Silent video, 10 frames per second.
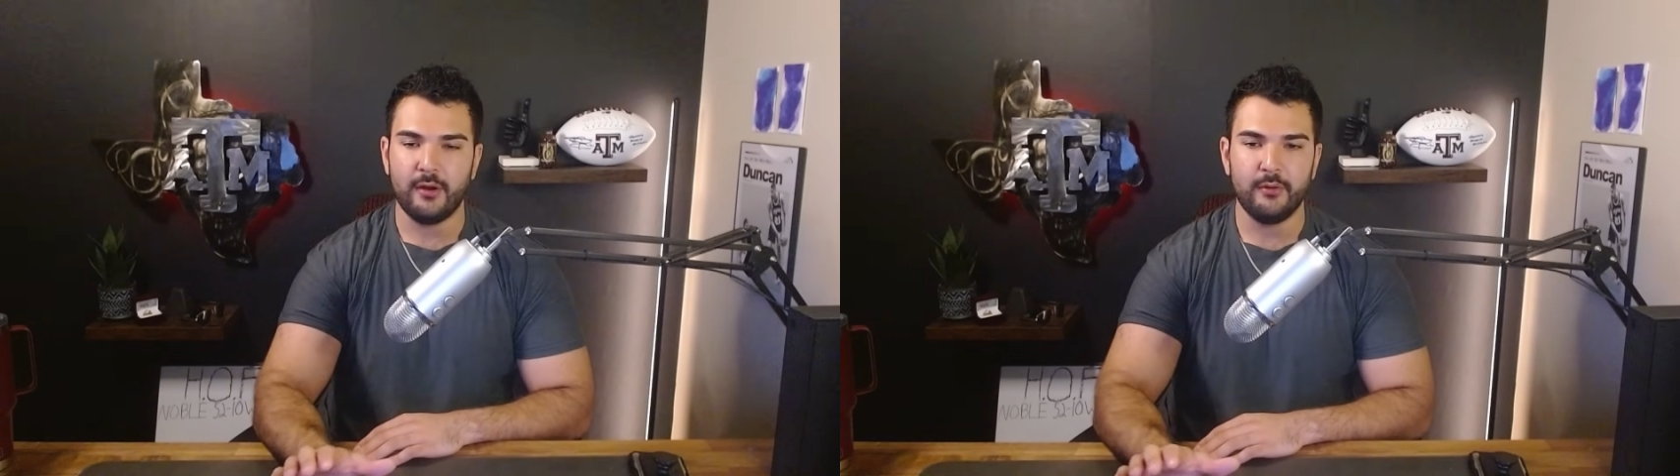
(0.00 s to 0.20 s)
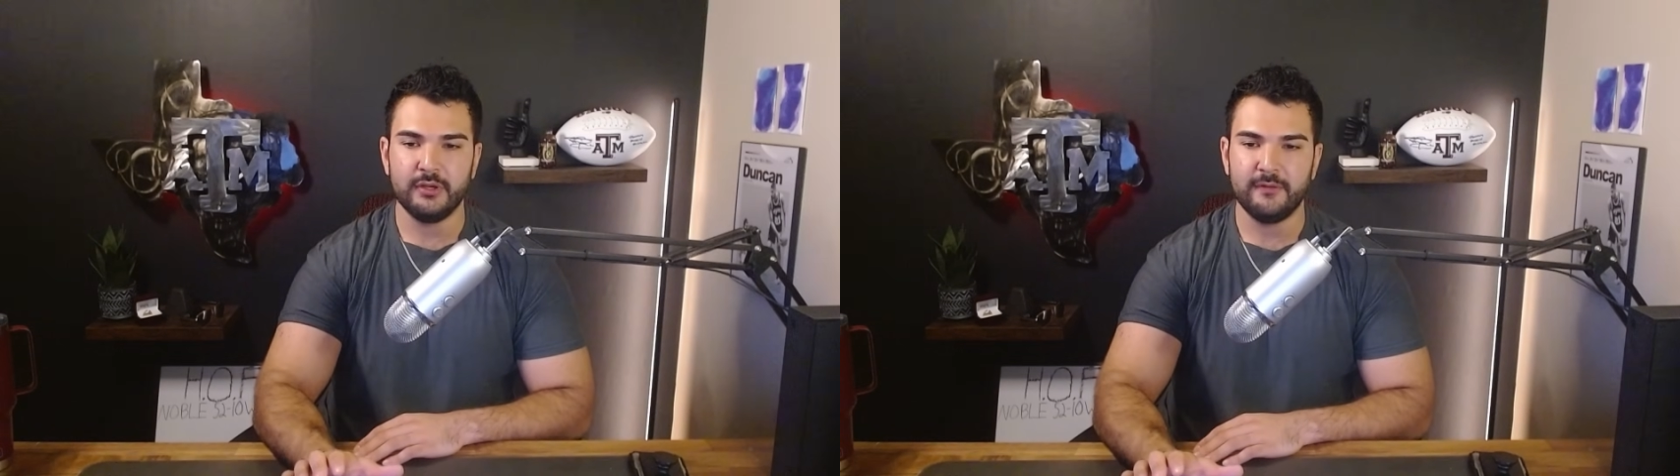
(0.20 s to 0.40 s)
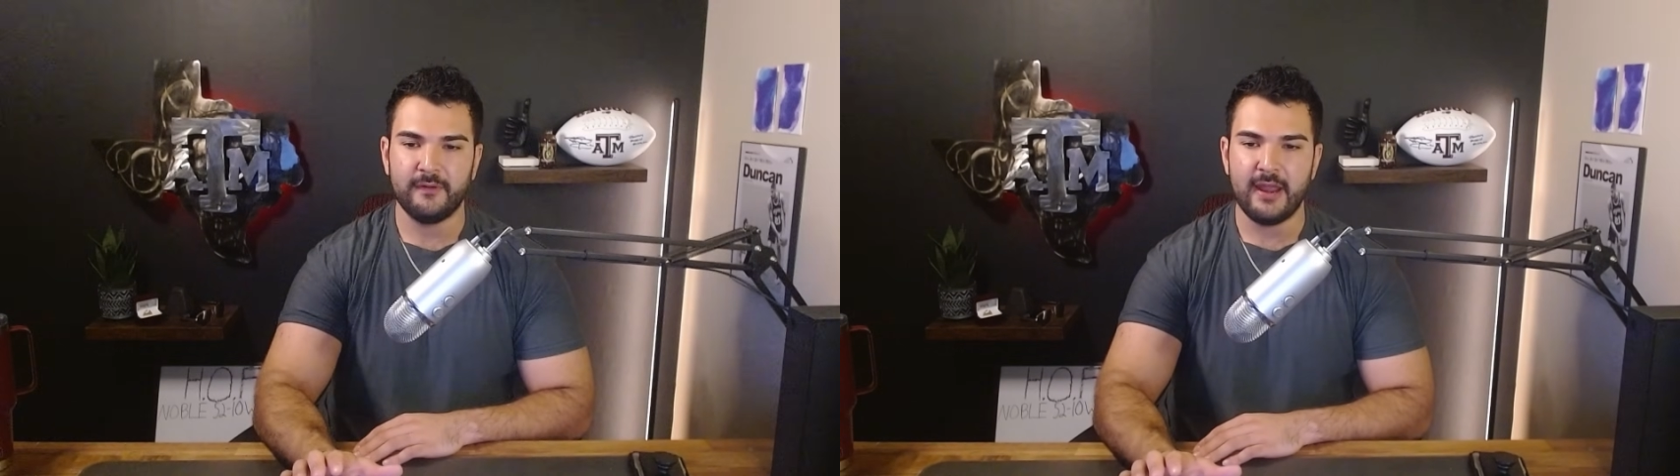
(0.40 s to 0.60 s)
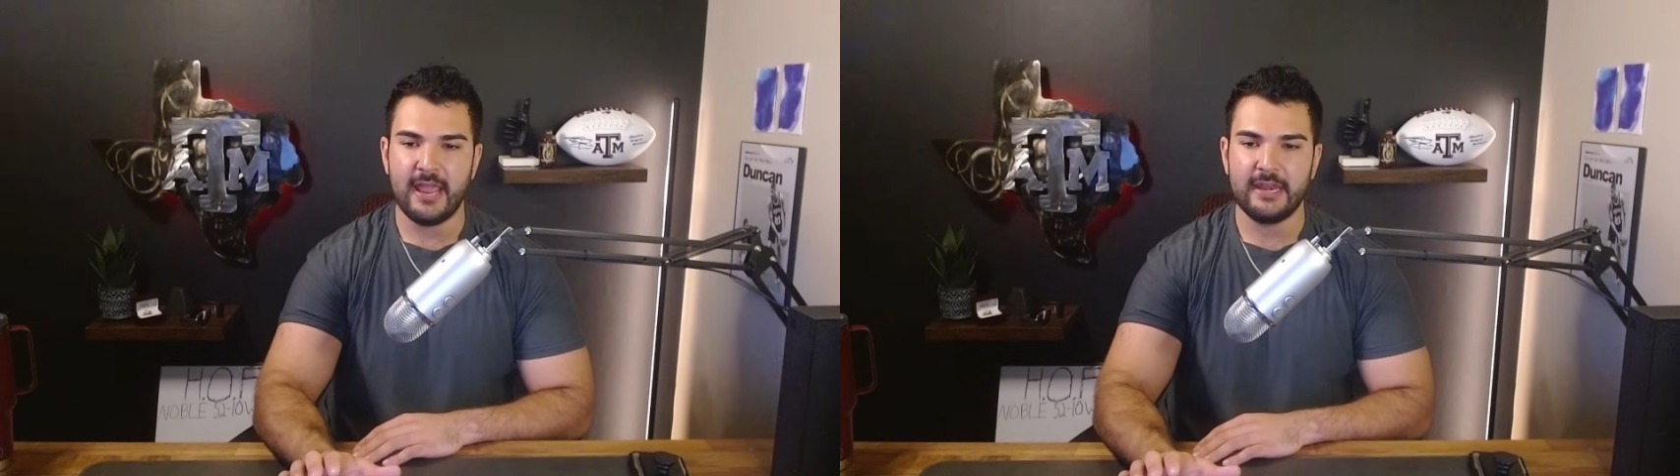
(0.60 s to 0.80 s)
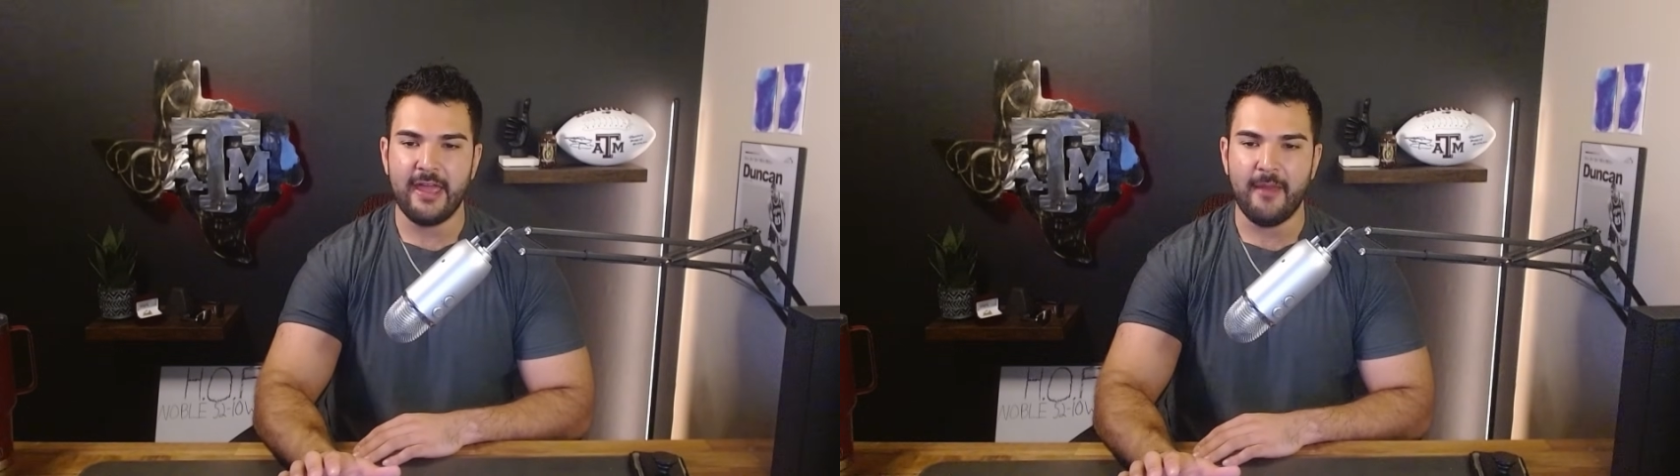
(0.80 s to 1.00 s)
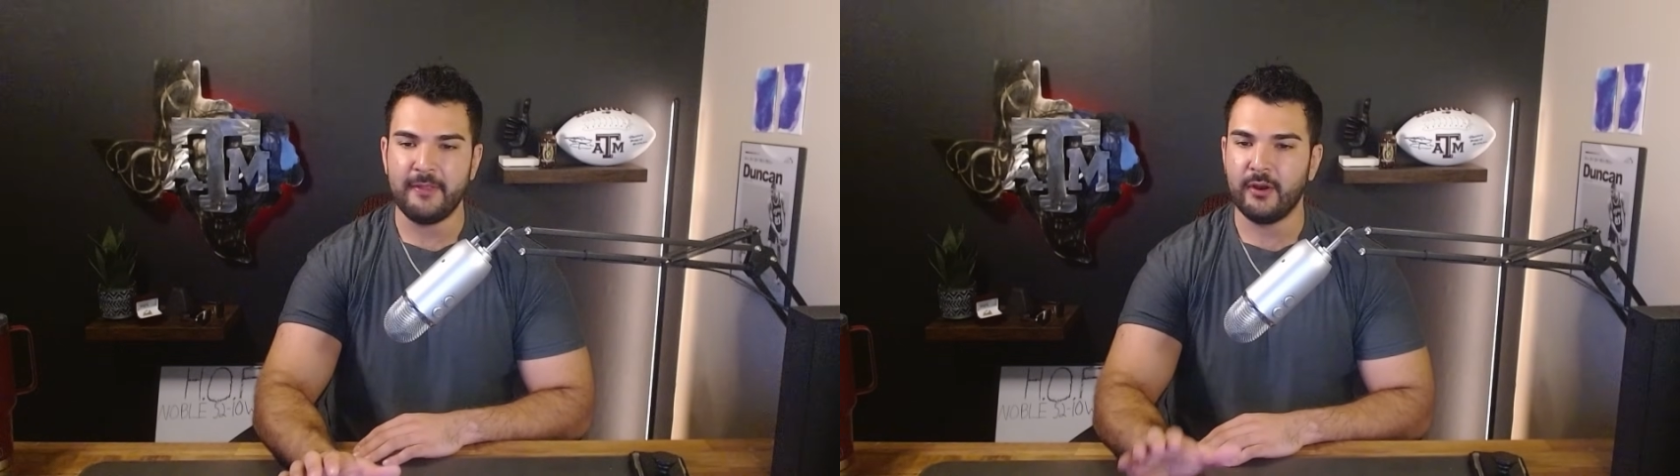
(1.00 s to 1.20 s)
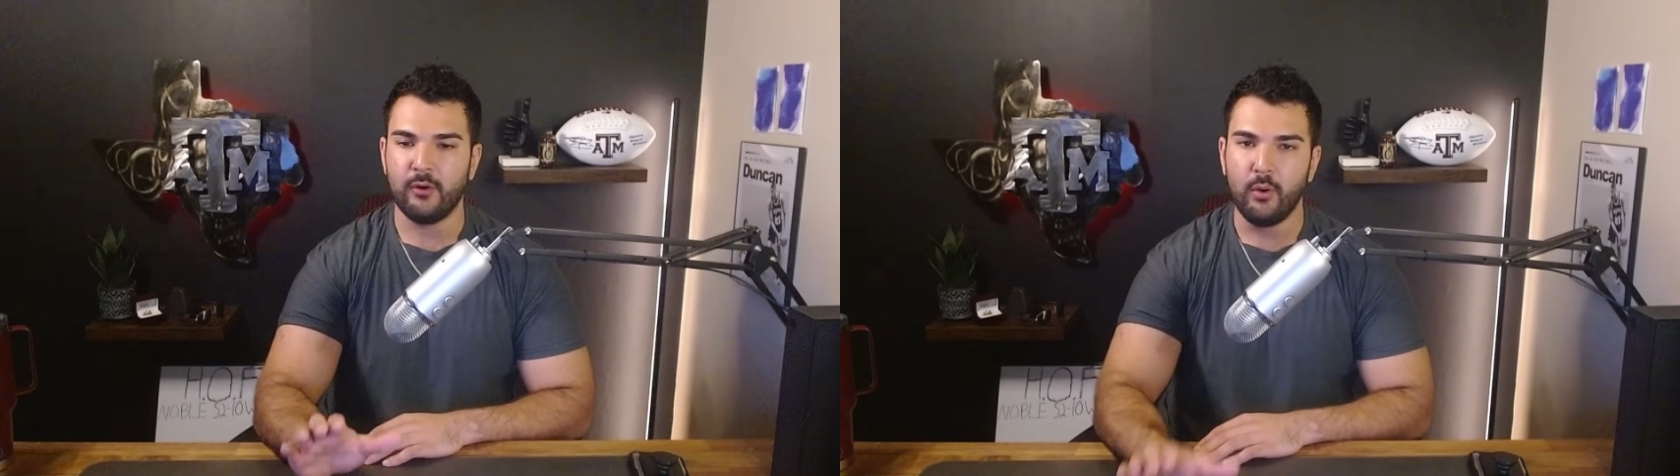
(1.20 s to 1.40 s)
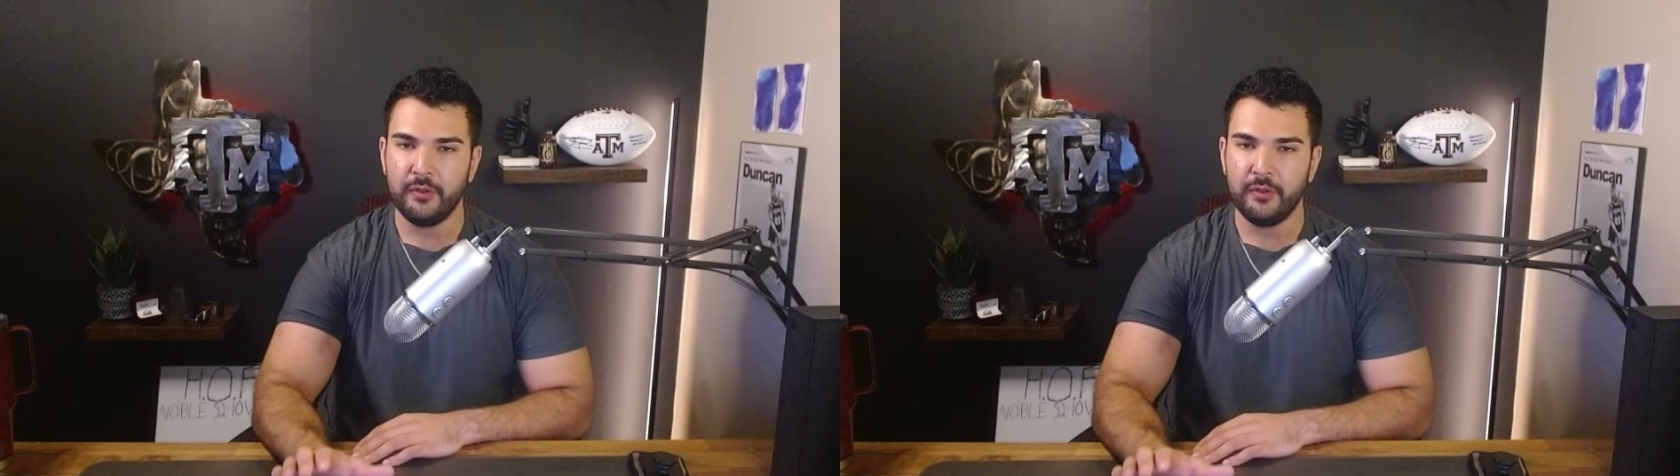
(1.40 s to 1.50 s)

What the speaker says: good for A&M, and they're